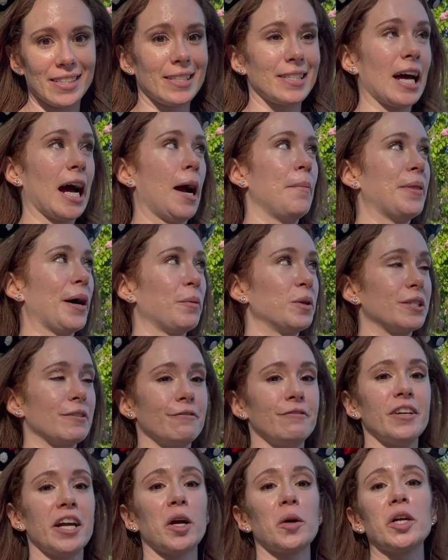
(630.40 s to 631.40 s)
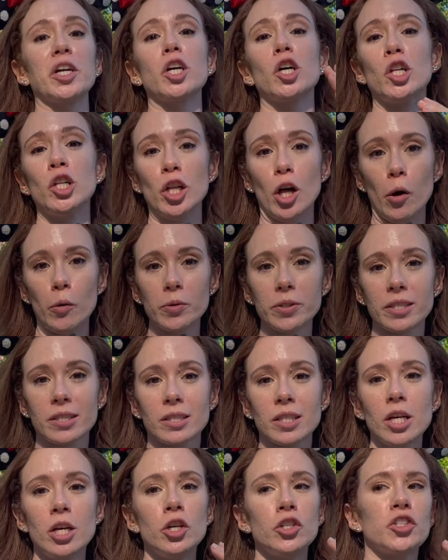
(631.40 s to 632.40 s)
a time that was very
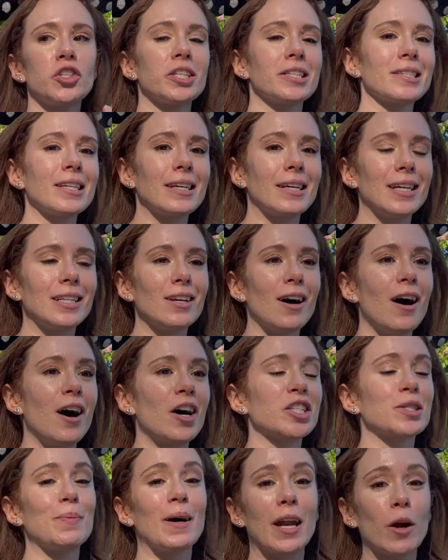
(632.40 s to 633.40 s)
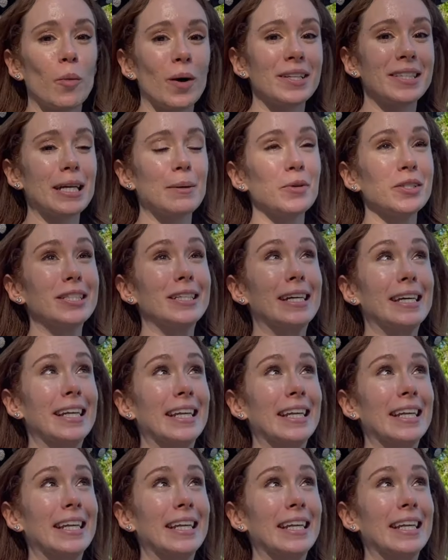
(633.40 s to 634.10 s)
close to the Slinky Dogs, but I was able to get